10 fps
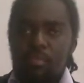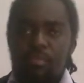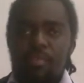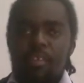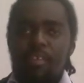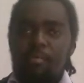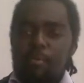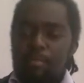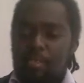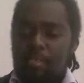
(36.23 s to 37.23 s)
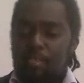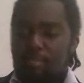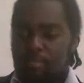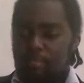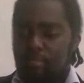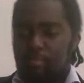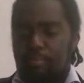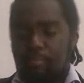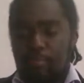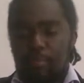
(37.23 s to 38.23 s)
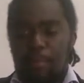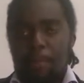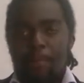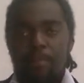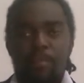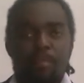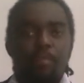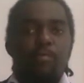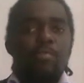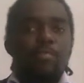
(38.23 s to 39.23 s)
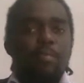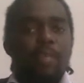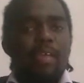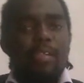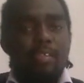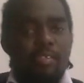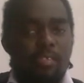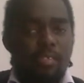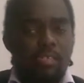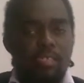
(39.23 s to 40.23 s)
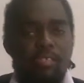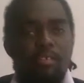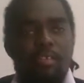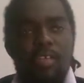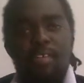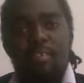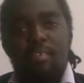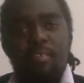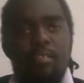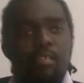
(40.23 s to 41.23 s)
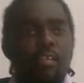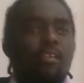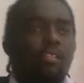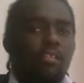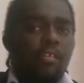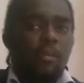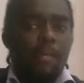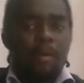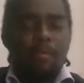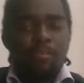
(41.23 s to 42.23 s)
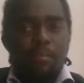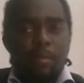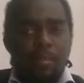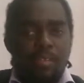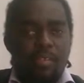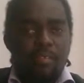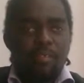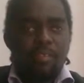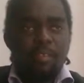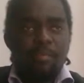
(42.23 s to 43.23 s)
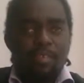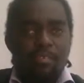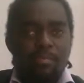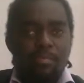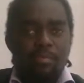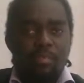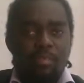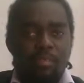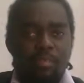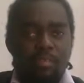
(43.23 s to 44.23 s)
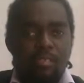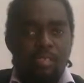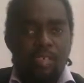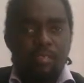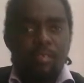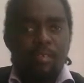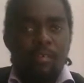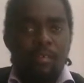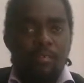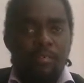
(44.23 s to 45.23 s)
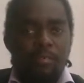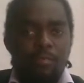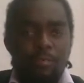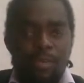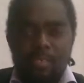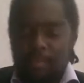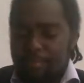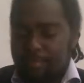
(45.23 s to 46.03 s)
to find our website. So quantum mechanics is the look at the microscopic fundamental scale of all matter.